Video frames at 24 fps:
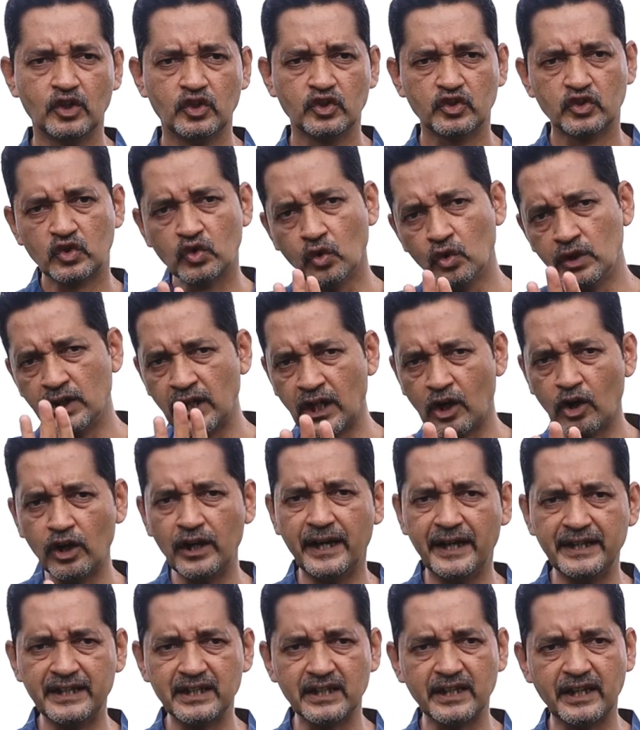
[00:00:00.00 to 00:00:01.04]
Sooner or
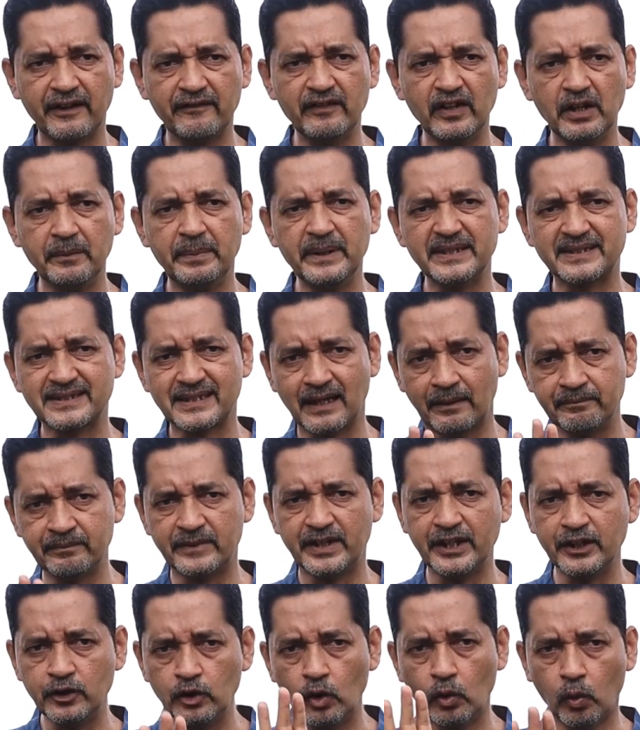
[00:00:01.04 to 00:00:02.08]
later, there will be
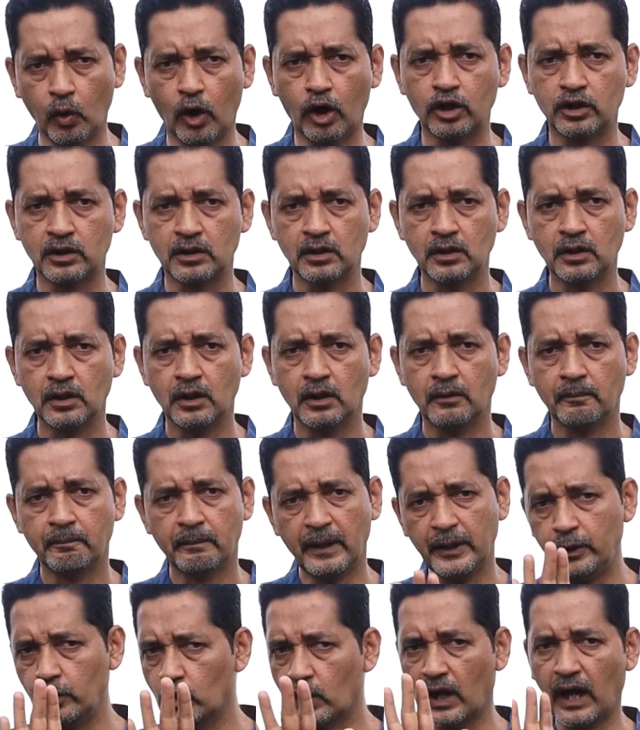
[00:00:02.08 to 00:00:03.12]
something you want,
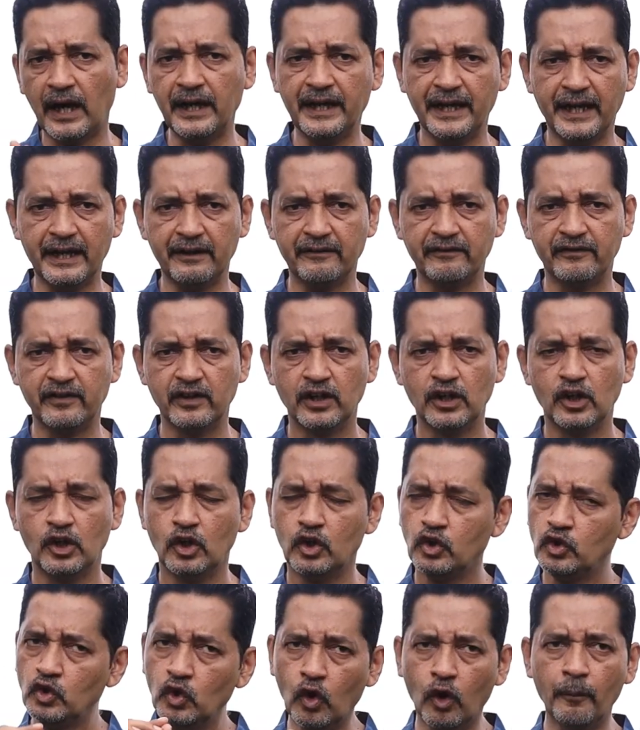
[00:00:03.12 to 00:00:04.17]
but you can't have,
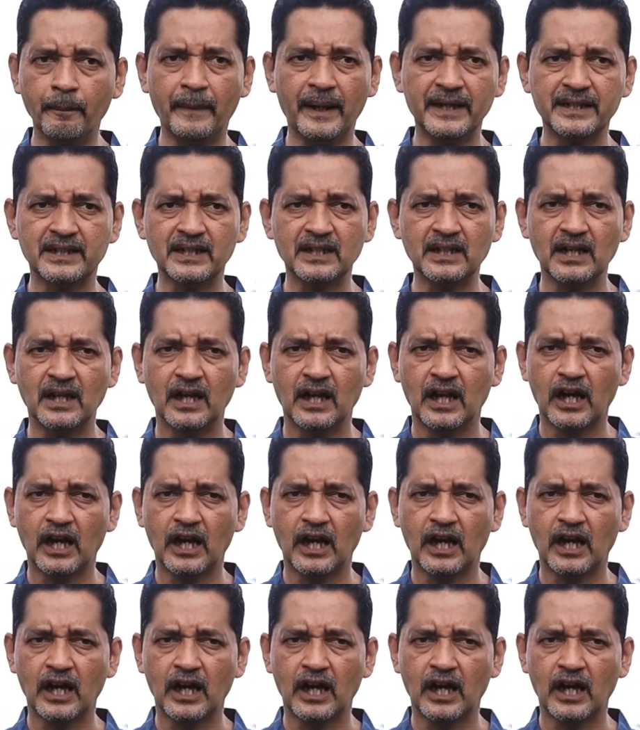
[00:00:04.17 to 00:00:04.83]
no matter